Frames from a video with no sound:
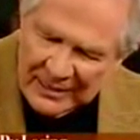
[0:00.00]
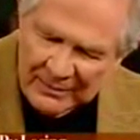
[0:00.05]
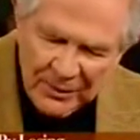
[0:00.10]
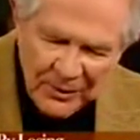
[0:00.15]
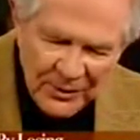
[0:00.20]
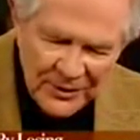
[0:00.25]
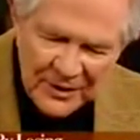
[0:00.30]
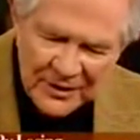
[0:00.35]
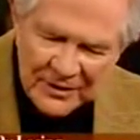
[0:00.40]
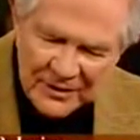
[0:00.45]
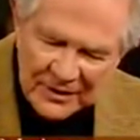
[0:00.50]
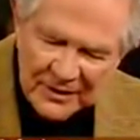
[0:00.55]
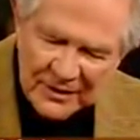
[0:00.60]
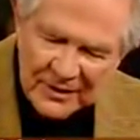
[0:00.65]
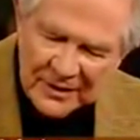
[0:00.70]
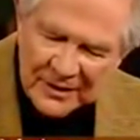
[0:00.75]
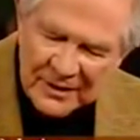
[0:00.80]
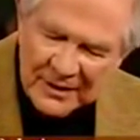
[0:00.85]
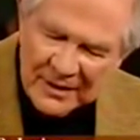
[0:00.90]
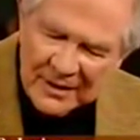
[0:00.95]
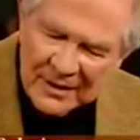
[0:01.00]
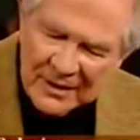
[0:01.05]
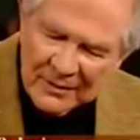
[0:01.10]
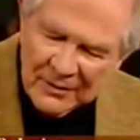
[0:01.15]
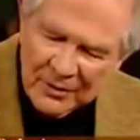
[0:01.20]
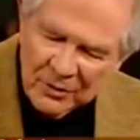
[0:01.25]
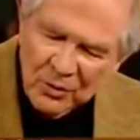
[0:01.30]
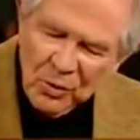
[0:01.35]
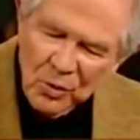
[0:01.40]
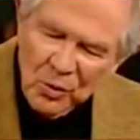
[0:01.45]
And boy, this is a good-looking
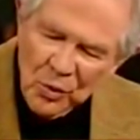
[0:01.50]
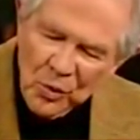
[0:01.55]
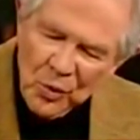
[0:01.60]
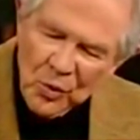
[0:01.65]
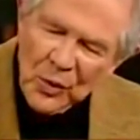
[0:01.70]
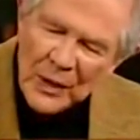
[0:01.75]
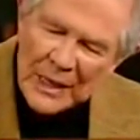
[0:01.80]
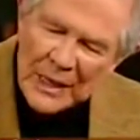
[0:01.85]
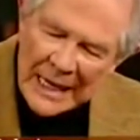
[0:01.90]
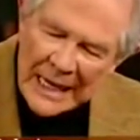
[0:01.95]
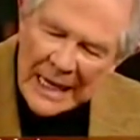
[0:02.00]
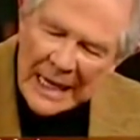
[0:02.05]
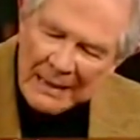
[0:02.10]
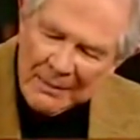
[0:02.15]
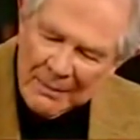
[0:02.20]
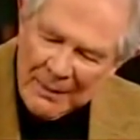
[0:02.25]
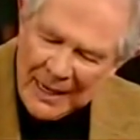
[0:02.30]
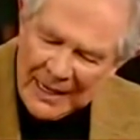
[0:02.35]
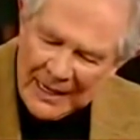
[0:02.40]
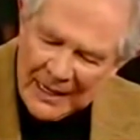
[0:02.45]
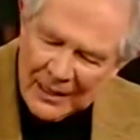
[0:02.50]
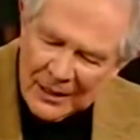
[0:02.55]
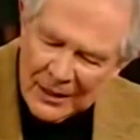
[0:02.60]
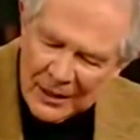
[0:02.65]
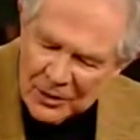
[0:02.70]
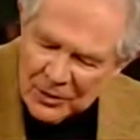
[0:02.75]
cover. Winning by